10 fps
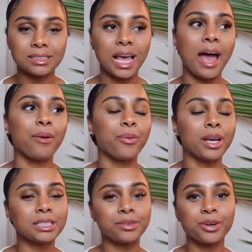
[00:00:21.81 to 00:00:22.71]
i
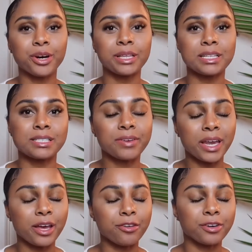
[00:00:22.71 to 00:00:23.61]
wanted to record this
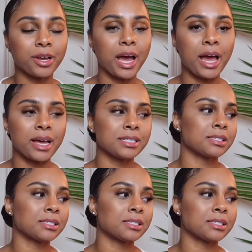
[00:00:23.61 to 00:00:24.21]
video for you guys